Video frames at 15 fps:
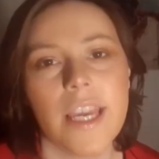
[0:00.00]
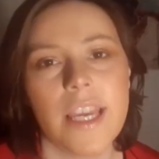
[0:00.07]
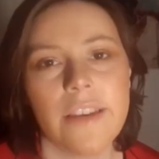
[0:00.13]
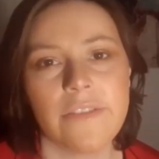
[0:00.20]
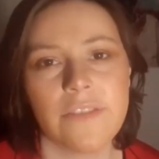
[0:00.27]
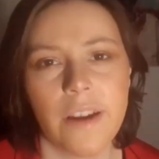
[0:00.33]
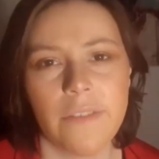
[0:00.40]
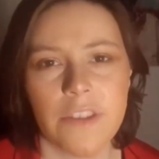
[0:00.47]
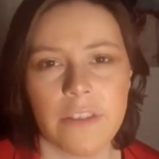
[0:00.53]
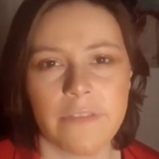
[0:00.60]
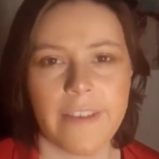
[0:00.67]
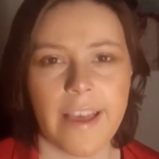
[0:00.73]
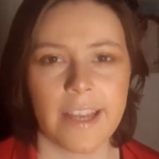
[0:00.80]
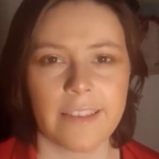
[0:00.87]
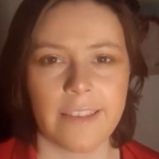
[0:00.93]
If not for the
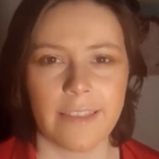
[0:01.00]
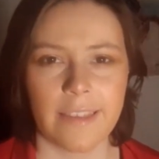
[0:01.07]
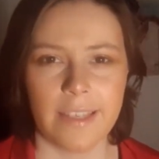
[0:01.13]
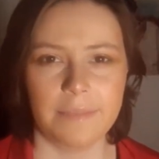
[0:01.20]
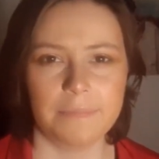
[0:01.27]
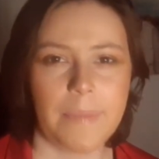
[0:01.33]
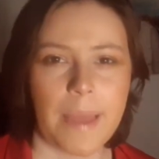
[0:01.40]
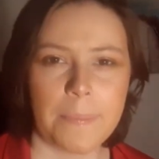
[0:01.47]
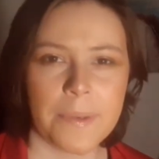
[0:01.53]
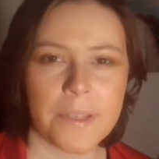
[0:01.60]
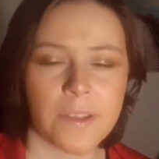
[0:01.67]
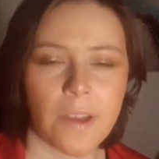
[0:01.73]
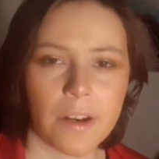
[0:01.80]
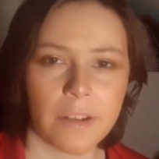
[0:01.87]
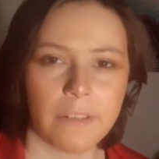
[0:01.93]
fact that the
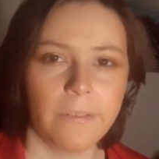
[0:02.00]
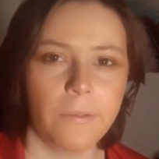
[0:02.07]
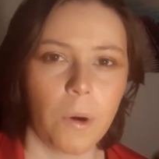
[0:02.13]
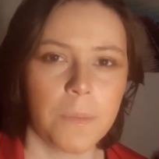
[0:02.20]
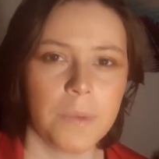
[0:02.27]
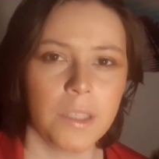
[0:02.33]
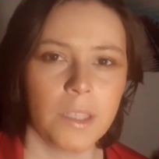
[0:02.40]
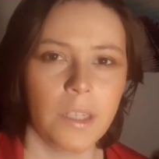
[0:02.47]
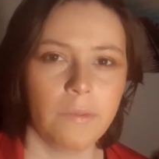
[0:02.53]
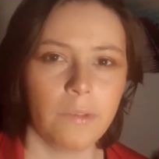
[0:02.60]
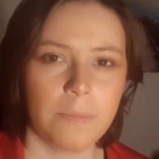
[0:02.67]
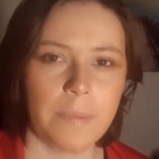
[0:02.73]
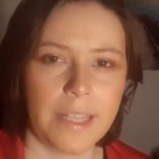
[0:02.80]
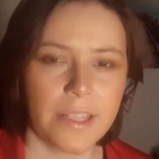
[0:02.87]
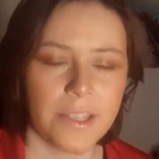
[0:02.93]
episodic formula
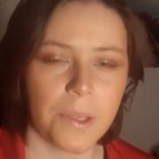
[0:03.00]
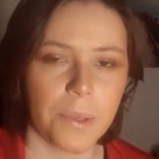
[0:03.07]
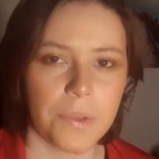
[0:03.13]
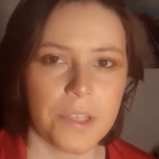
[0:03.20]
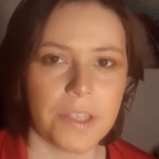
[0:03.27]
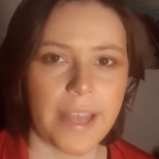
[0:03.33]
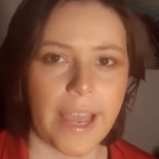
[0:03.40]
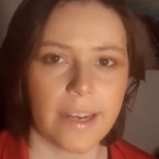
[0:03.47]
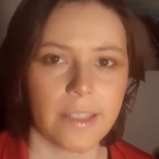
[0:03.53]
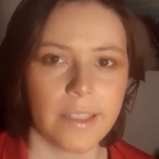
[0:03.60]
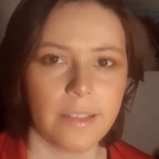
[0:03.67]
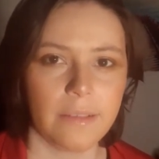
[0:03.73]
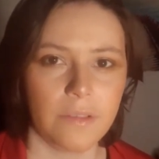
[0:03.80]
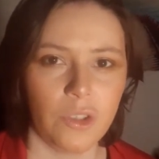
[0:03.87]
remains so stagnant,